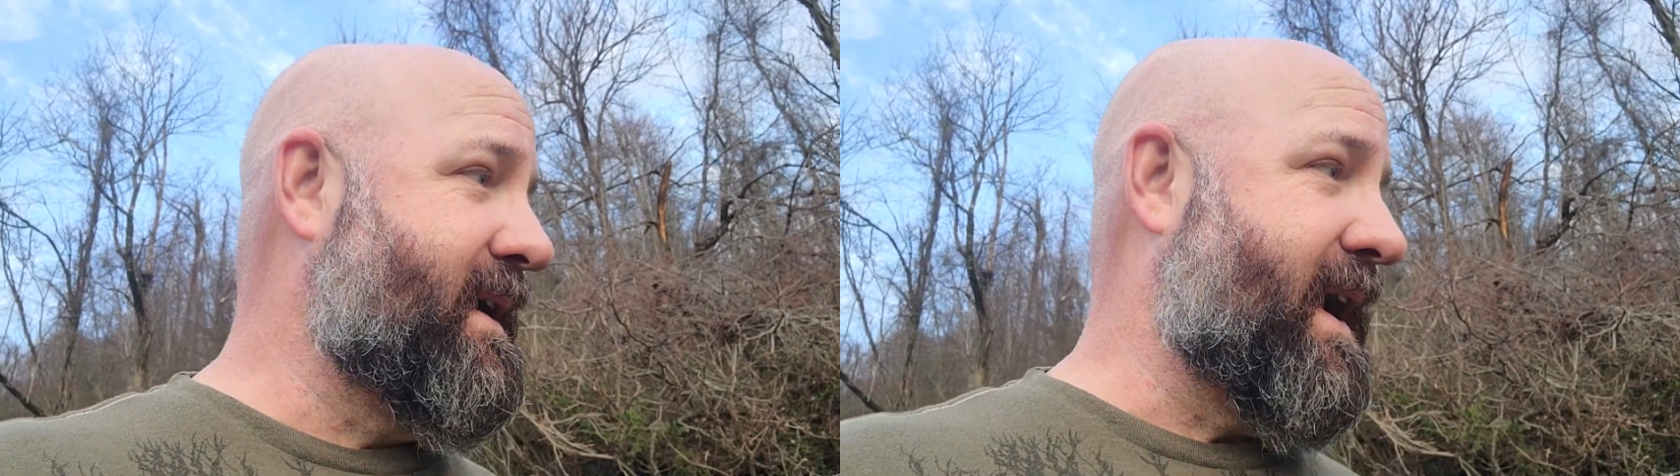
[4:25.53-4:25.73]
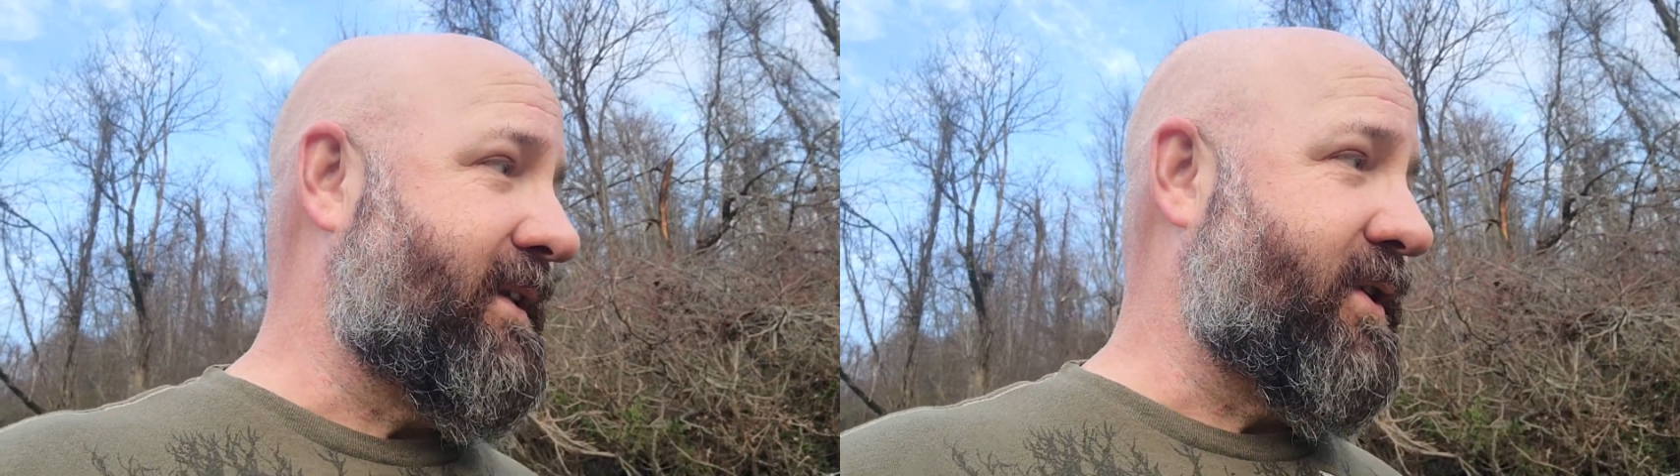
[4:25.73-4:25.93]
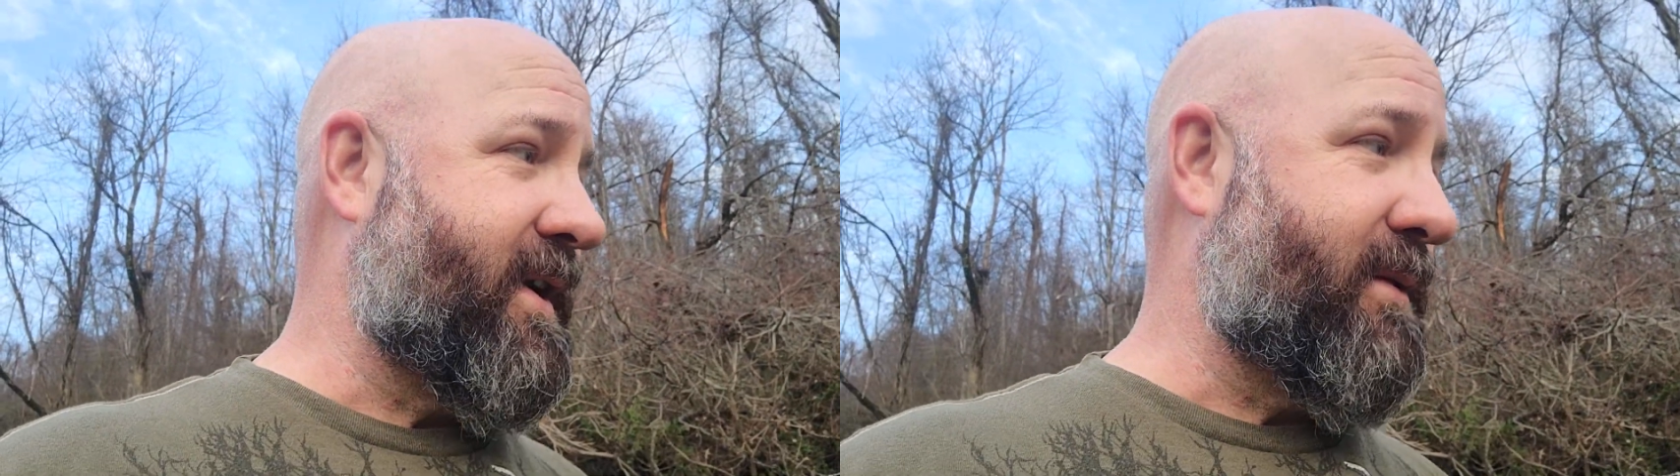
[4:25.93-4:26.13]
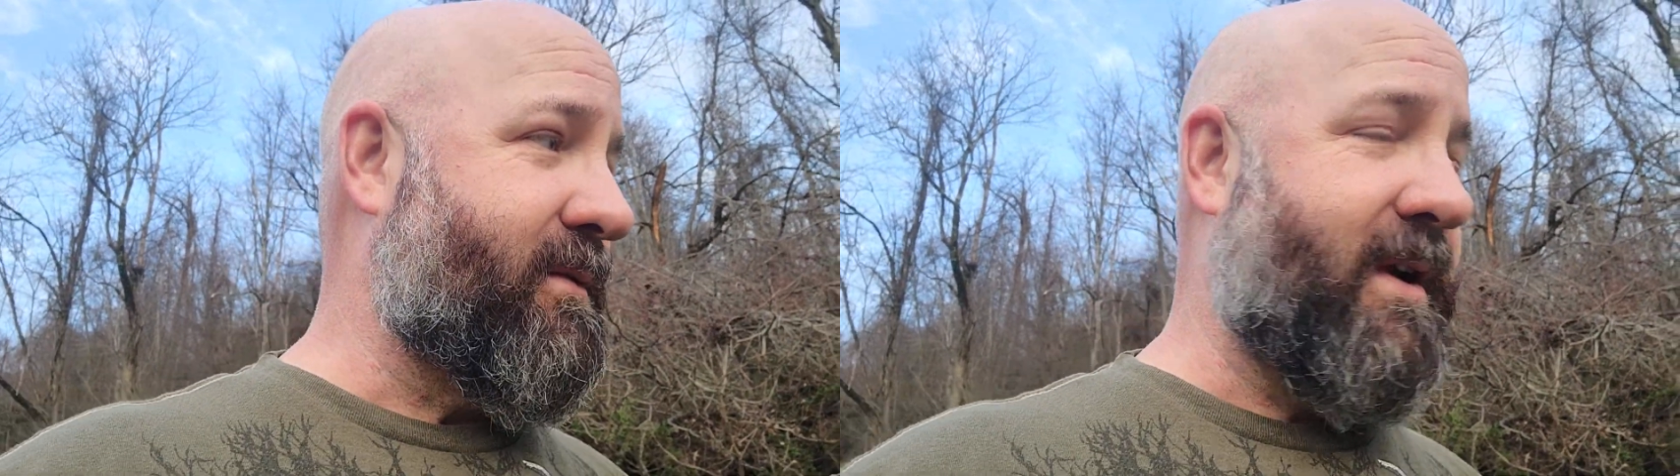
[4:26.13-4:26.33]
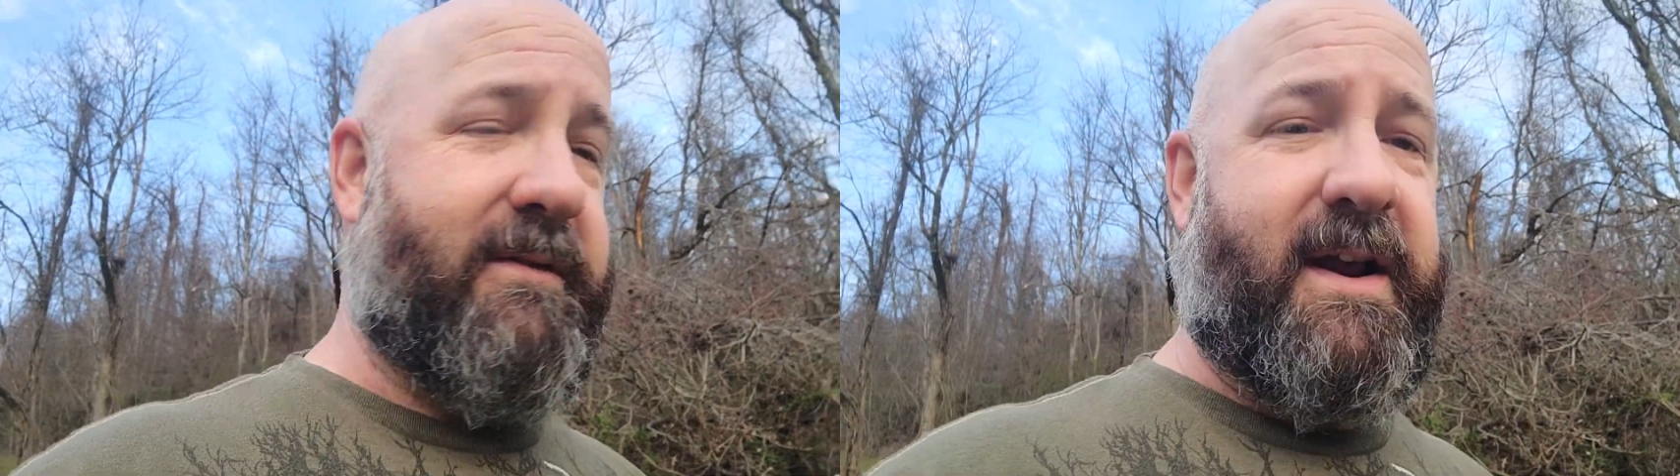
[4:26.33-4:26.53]
That turkey
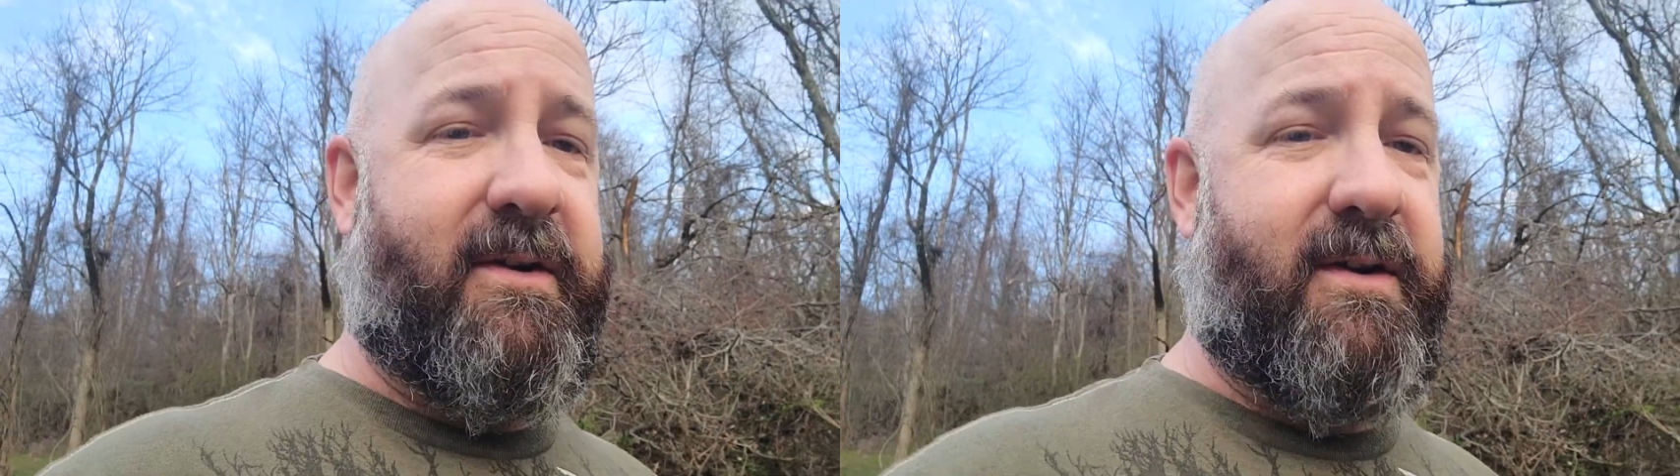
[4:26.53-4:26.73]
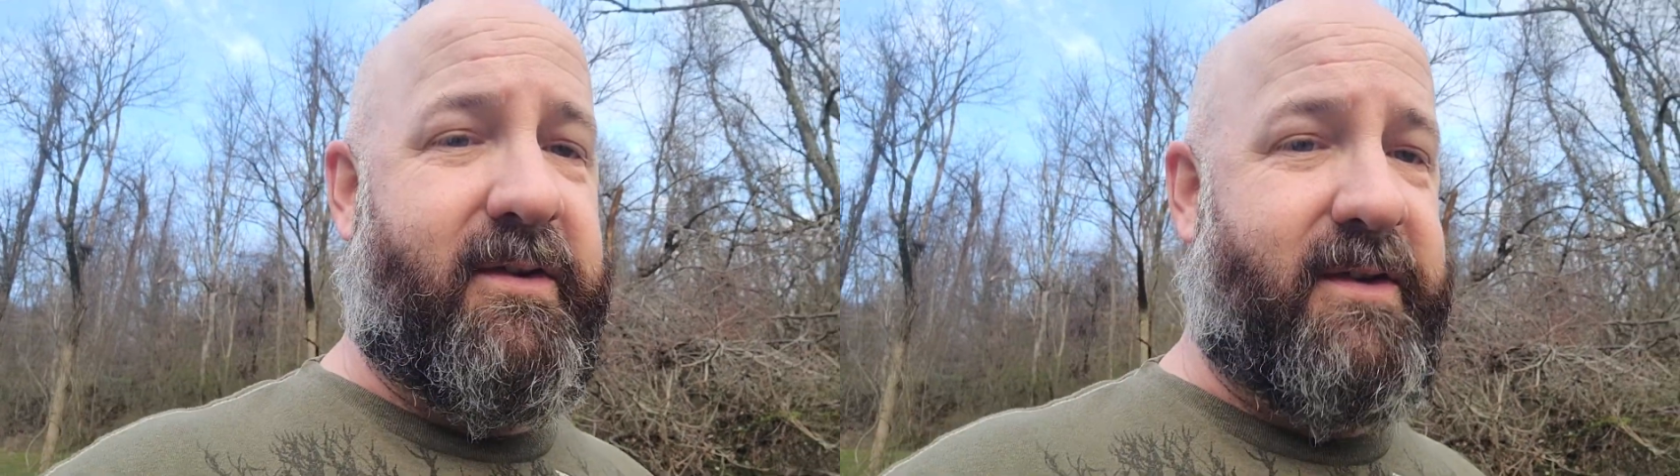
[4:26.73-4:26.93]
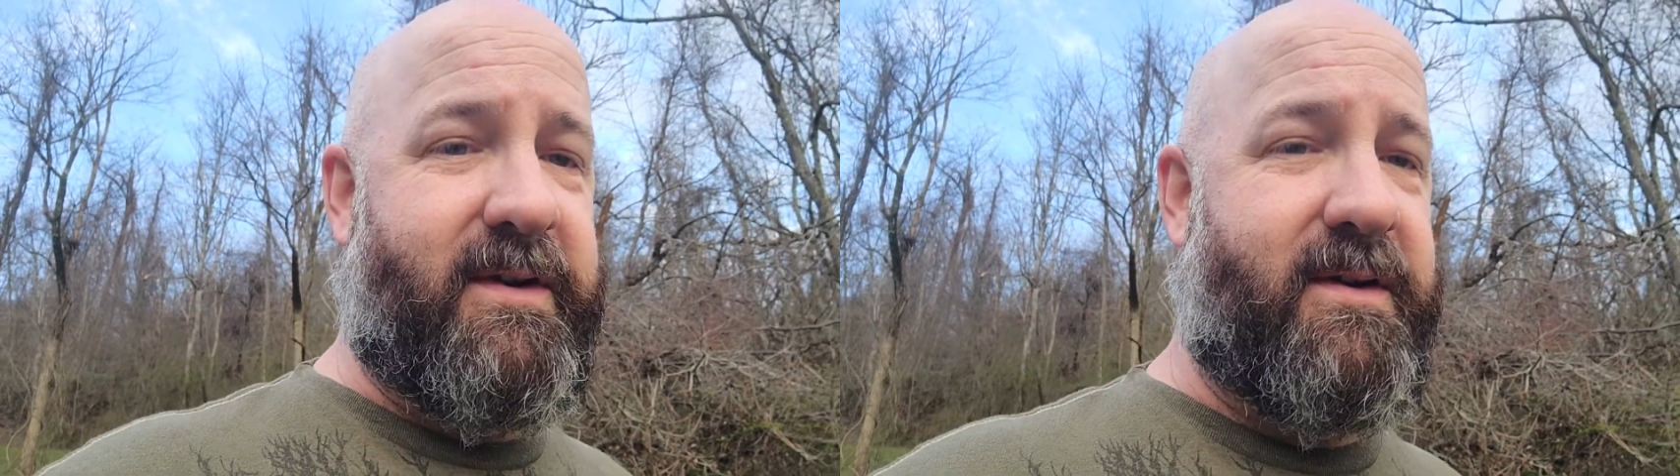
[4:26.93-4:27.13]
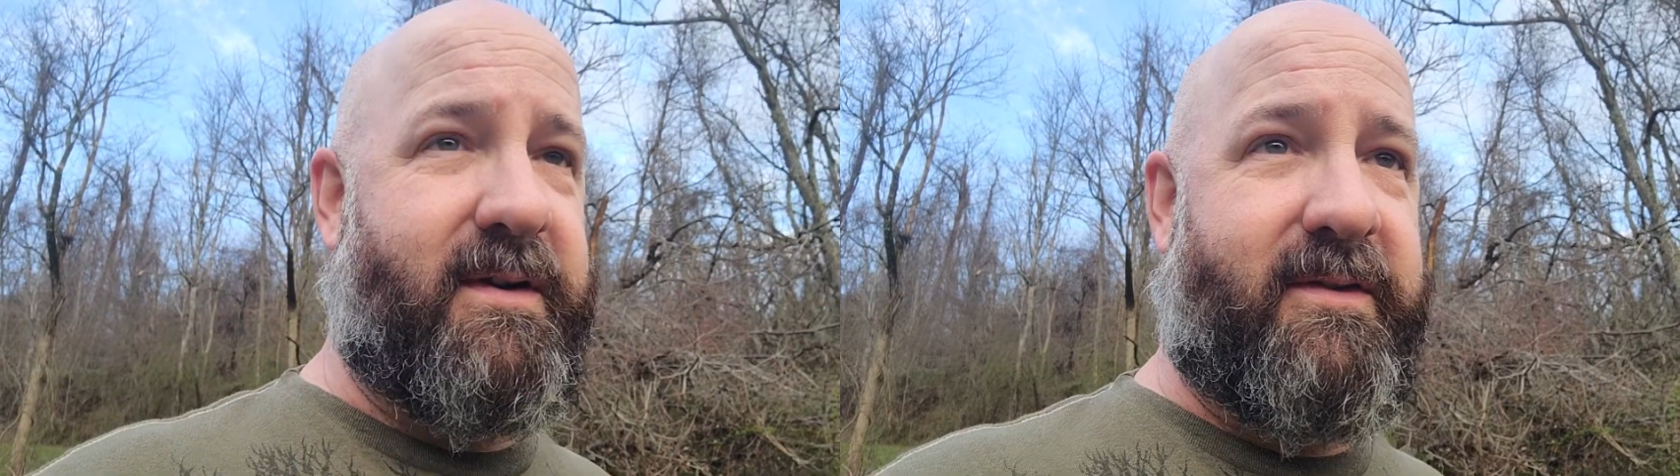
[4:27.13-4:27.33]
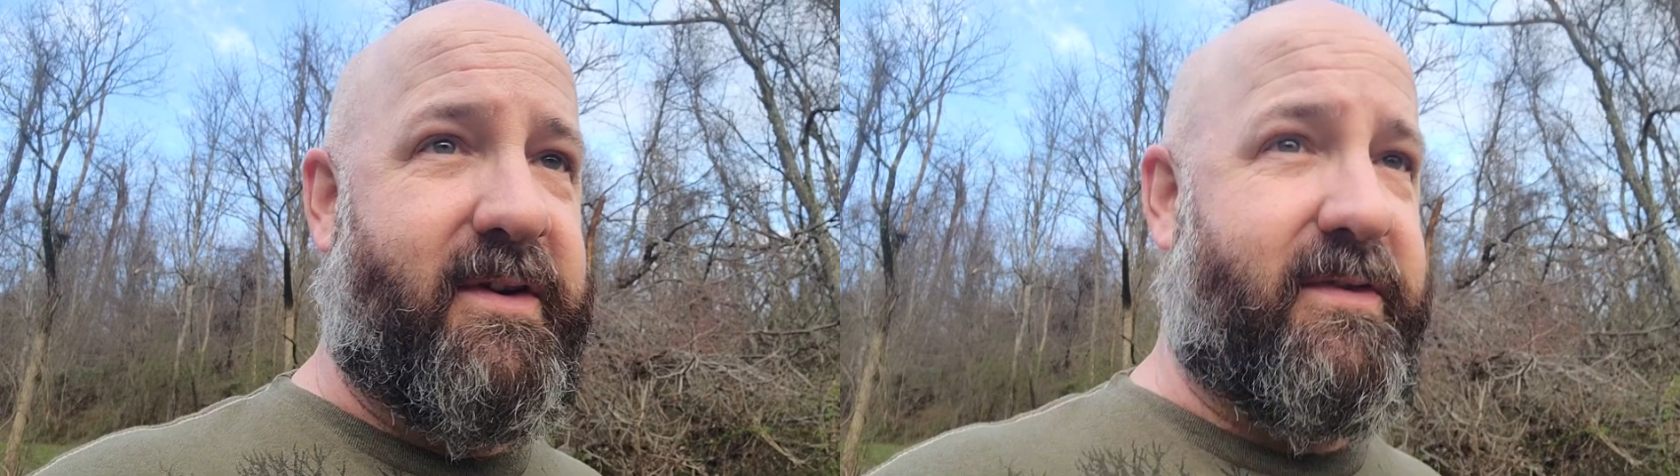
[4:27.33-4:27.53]
would run right across the
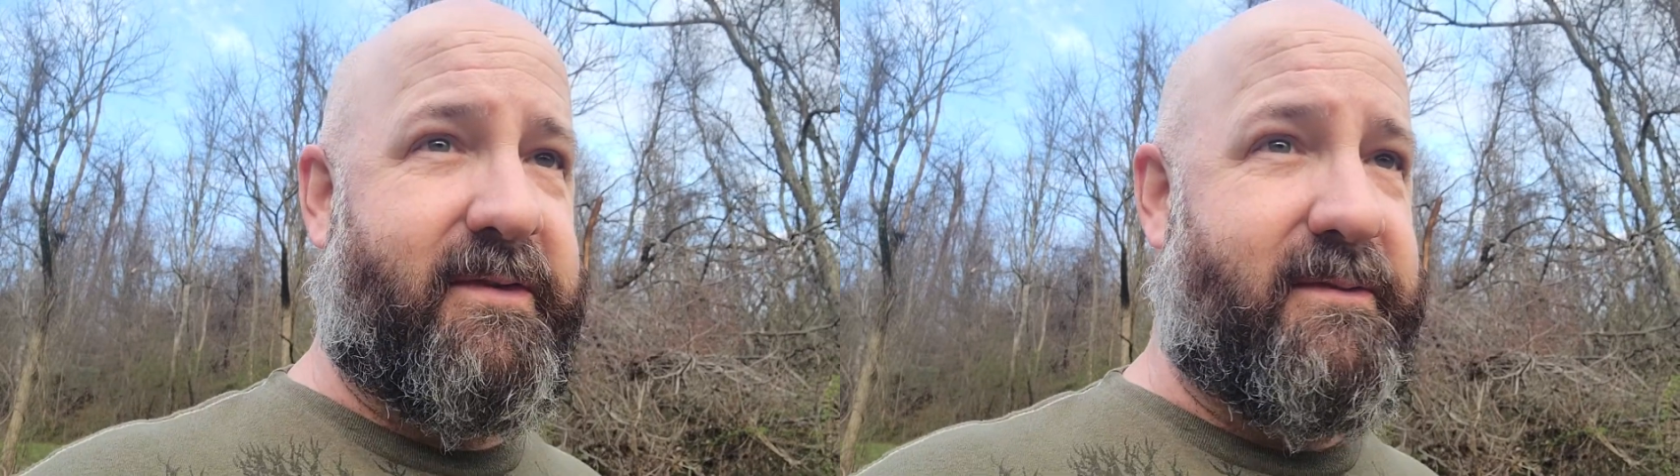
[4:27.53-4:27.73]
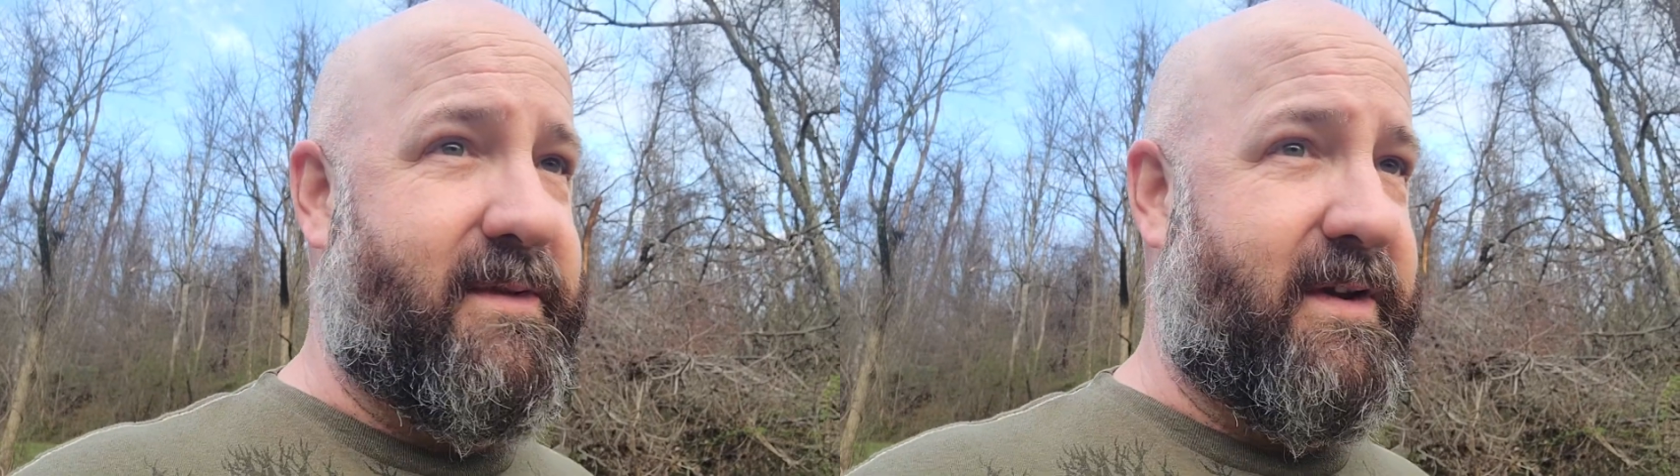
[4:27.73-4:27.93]
yard and just